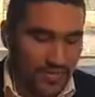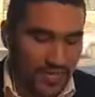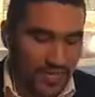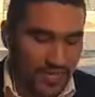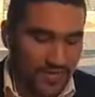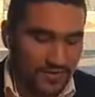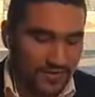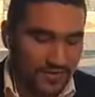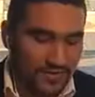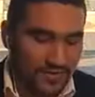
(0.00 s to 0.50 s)

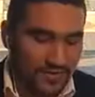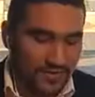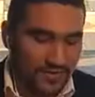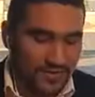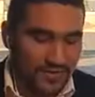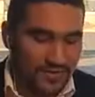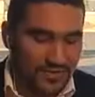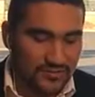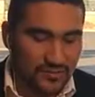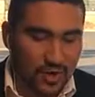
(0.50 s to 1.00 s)
give
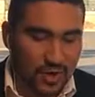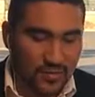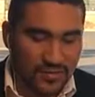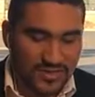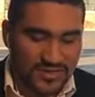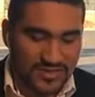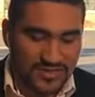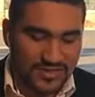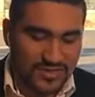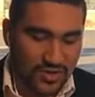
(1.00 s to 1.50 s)
to a small
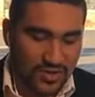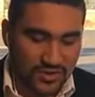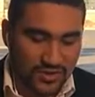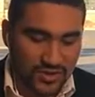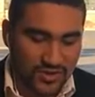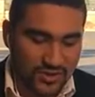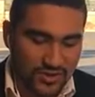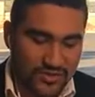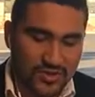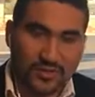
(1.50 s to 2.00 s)
business
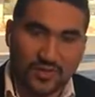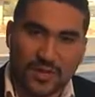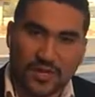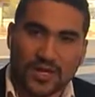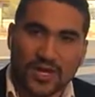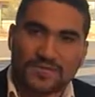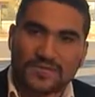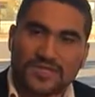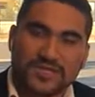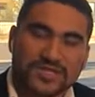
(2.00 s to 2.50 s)
owner to
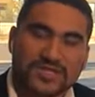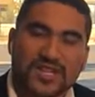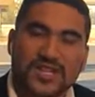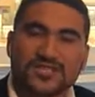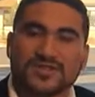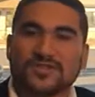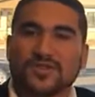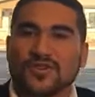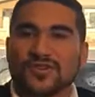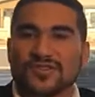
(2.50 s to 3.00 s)
become
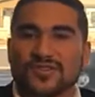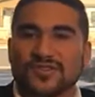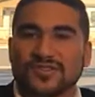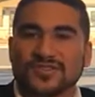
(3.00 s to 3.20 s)
successful?